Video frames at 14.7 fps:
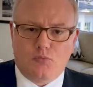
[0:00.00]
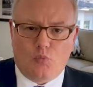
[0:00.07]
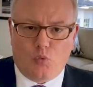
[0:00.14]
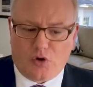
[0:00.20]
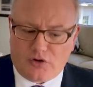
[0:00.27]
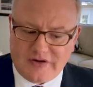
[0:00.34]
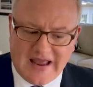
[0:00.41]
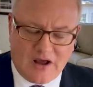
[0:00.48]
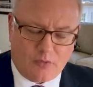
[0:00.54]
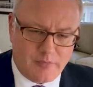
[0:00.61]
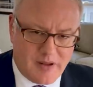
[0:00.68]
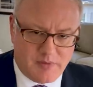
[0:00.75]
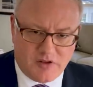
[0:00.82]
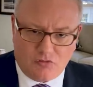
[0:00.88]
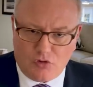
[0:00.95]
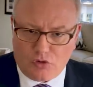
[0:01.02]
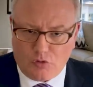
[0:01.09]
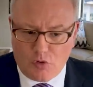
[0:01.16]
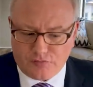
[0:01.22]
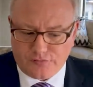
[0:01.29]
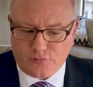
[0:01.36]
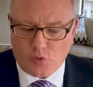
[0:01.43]
We're down maybe a
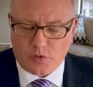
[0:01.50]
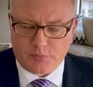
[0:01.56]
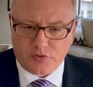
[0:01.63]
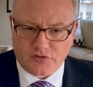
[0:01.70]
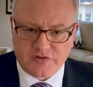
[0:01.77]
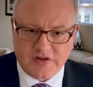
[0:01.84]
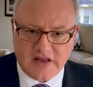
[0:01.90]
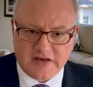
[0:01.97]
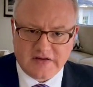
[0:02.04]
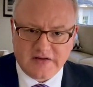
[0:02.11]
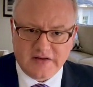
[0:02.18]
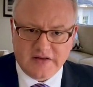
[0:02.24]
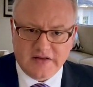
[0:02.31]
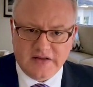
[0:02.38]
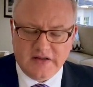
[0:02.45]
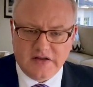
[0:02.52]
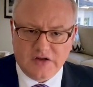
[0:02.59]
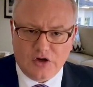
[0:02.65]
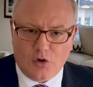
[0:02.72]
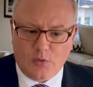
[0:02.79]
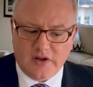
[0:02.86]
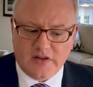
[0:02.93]
little over 4%,
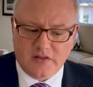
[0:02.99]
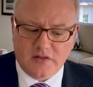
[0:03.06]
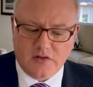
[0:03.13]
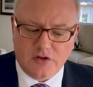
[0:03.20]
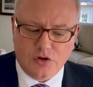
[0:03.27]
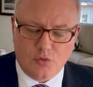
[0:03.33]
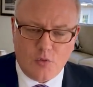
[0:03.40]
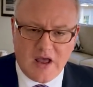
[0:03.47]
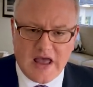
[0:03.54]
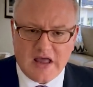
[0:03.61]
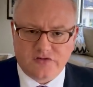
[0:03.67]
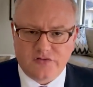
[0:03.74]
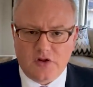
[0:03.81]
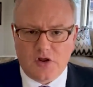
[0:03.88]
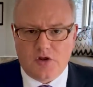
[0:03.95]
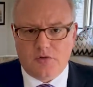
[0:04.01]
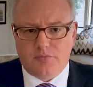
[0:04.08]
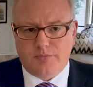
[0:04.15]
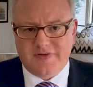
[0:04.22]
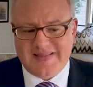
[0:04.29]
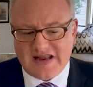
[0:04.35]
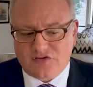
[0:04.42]
you know, in the U.S.,
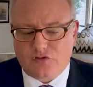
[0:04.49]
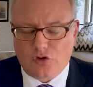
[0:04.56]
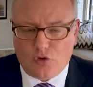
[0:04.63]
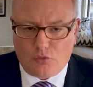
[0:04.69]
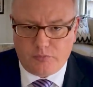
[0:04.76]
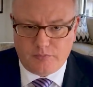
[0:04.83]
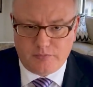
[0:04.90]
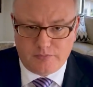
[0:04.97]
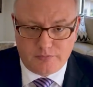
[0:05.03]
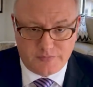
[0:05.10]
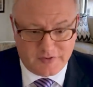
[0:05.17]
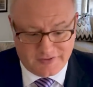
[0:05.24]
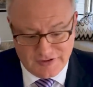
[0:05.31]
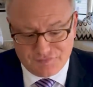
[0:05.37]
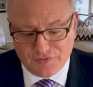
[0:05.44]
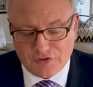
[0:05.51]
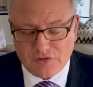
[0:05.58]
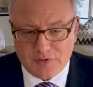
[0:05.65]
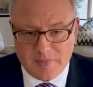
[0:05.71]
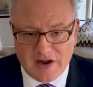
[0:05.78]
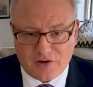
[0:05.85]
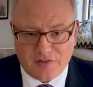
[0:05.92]
but that's still
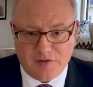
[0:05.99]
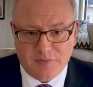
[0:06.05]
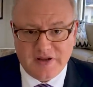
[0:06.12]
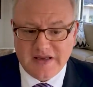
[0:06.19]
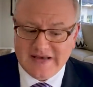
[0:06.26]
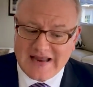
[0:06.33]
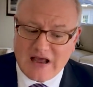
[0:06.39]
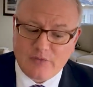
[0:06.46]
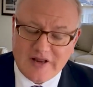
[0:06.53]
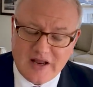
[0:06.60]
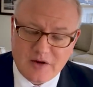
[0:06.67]
significantly better than being down